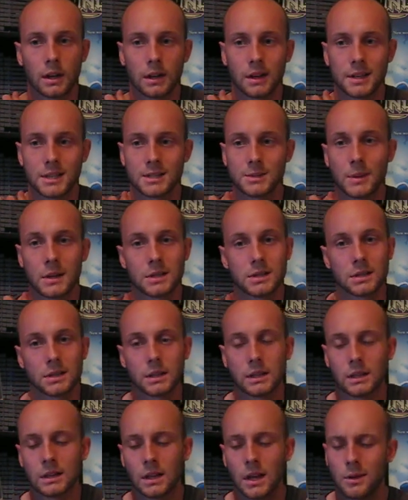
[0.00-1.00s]

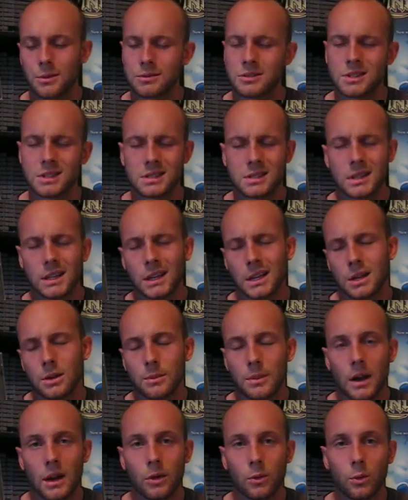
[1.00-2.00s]
Especially, I was just thinking
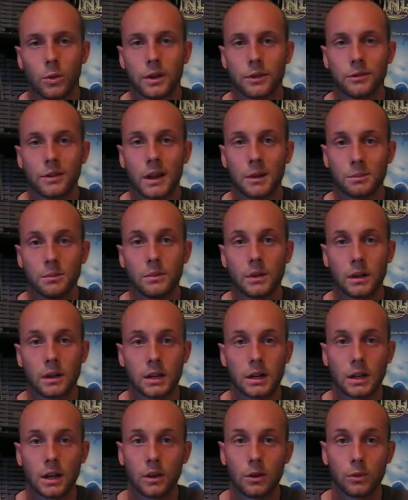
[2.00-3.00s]
about what if I,
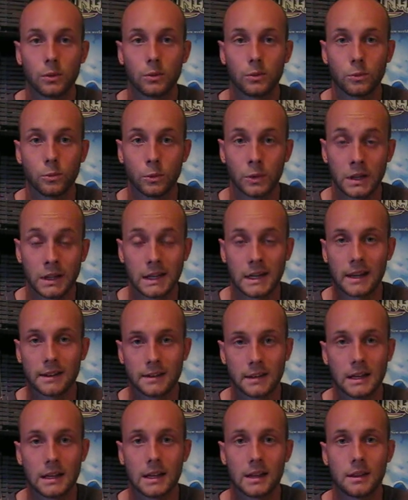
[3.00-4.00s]
really got
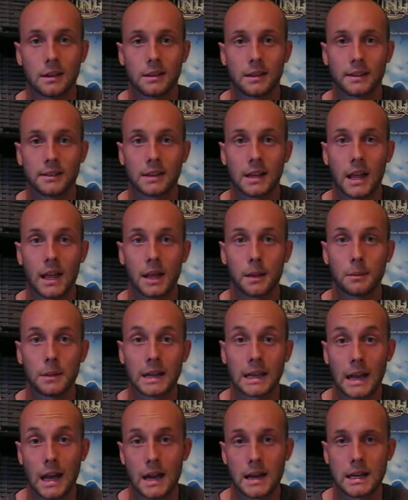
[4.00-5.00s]
to get into this game
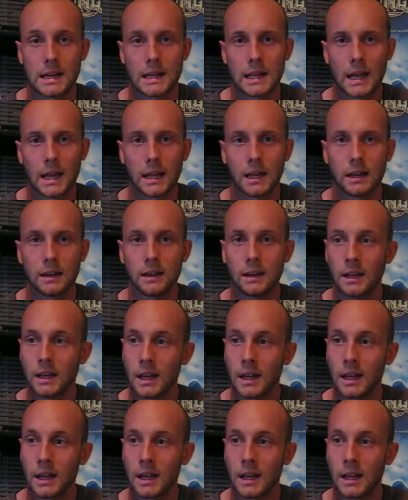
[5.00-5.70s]
in '98.